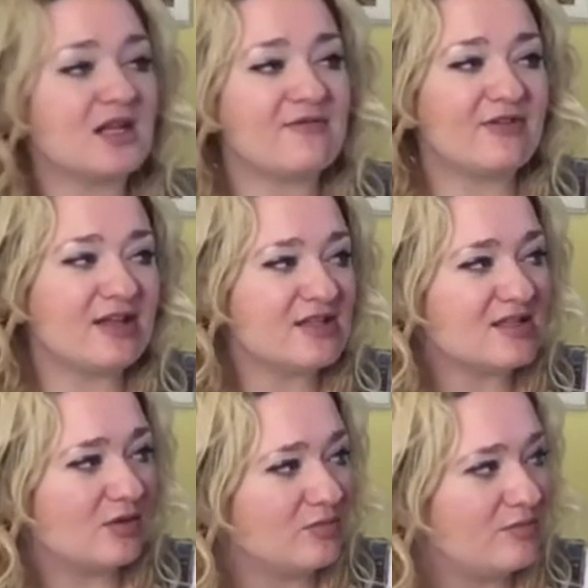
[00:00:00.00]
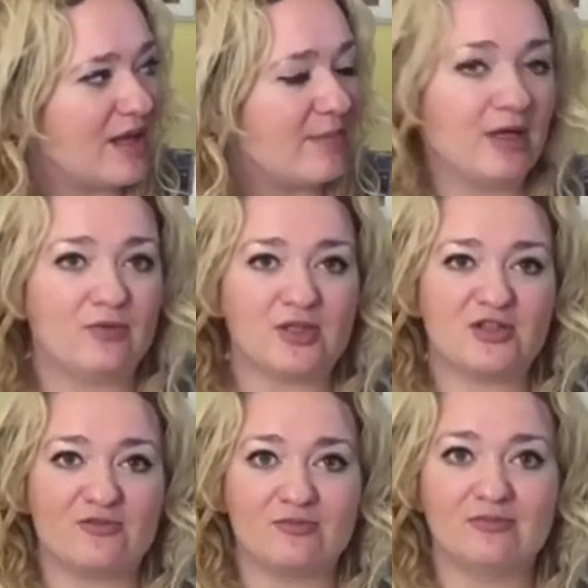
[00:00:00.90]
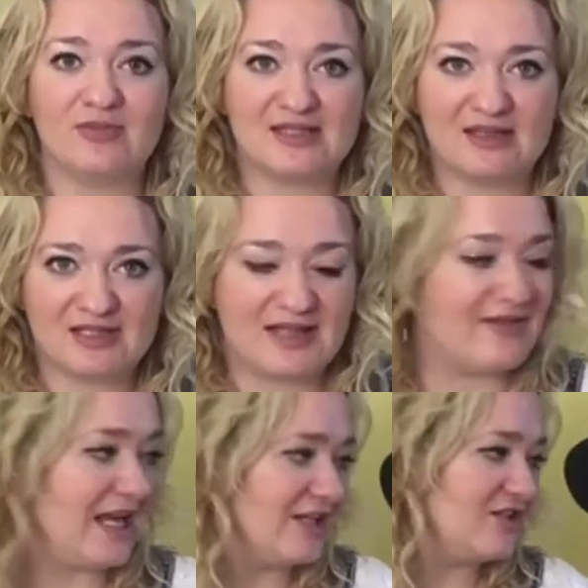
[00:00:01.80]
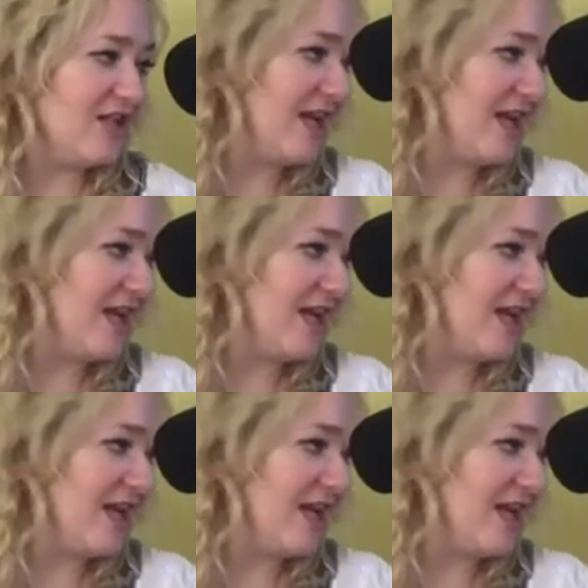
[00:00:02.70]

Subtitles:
going to go and find the salt and pepper, which have mysteriously vanished